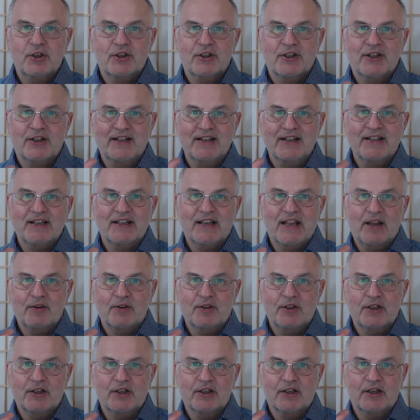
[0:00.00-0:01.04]
the
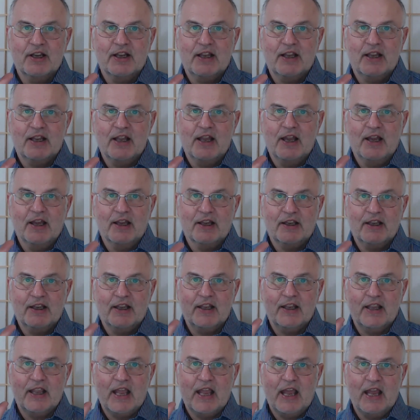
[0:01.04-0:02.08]
discounted
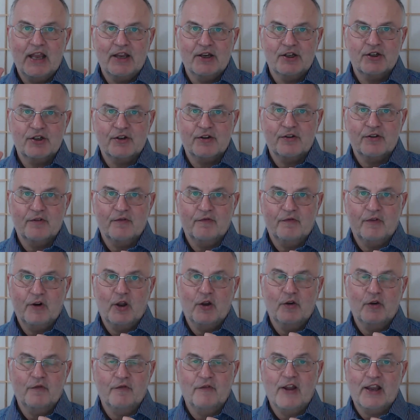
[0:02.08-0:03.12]
cash
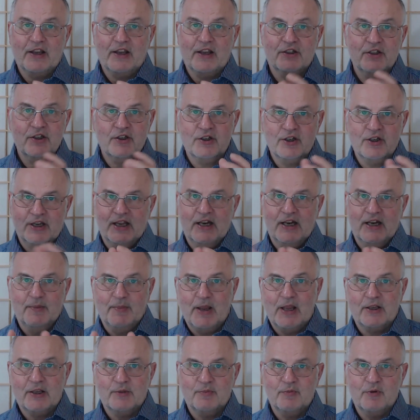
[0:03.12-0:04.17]
flow factor to get it
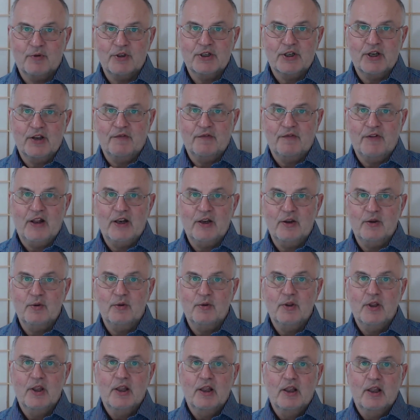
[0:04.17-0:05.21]
back to present day value,
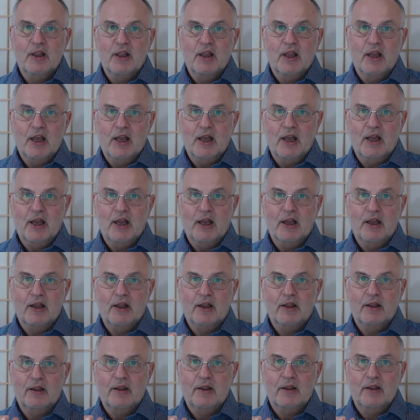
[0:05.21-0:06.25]

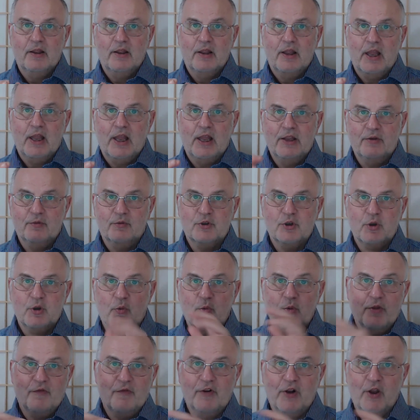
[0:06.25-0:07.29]
and so all
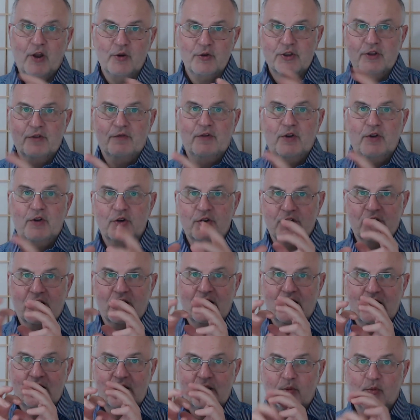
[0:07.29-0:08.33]
the flows in the future
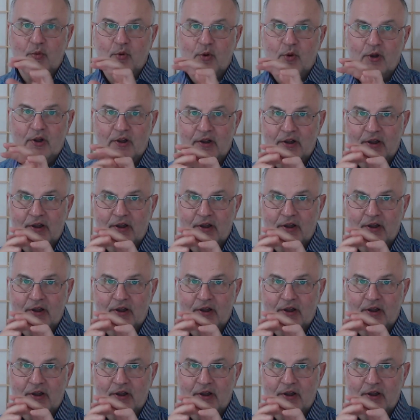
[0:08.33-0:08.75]
equal